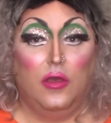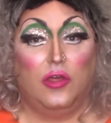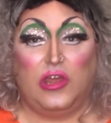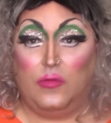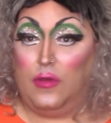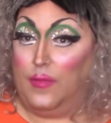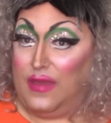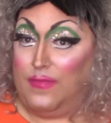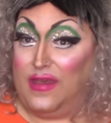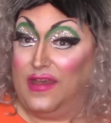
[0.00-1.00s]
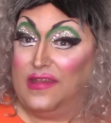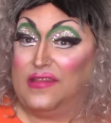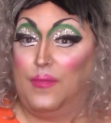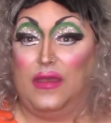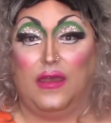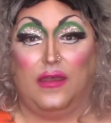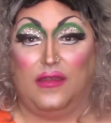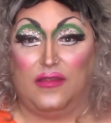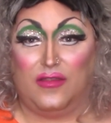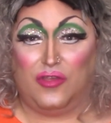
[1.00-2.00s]
She will be missed
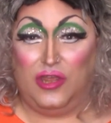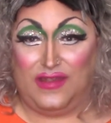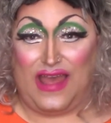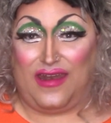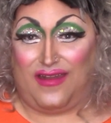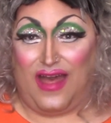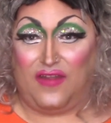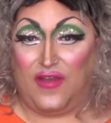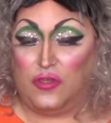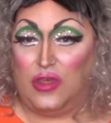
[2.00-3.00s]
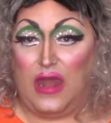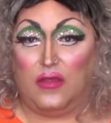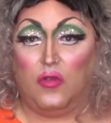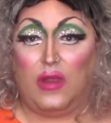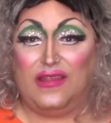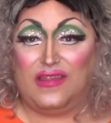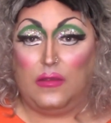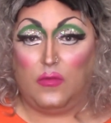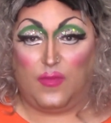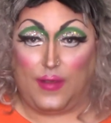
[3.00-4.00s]
because she just added a lot of fun. She had a great
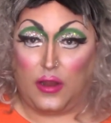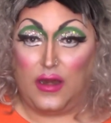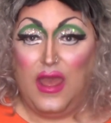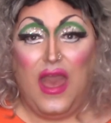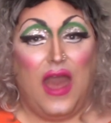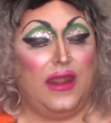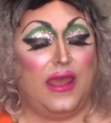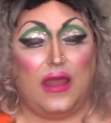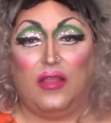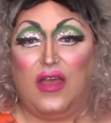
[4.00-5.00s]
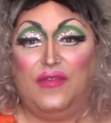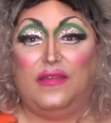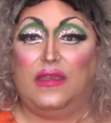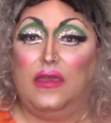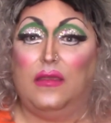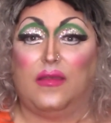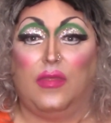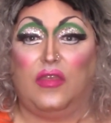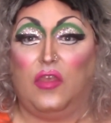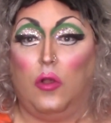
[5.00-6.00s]
spirit. And again, I love seeing some
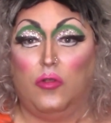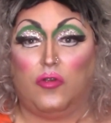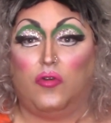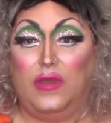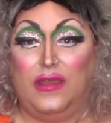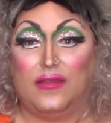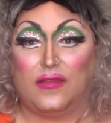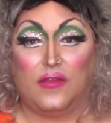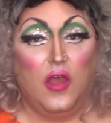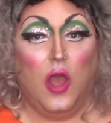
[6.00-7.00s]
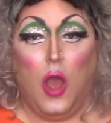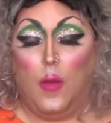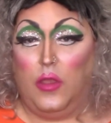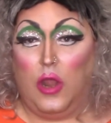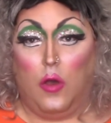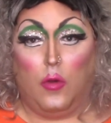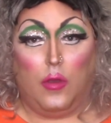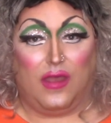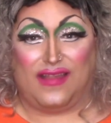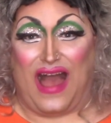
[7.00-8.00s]
of like the older queens,
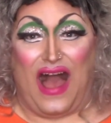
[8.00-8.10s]
because,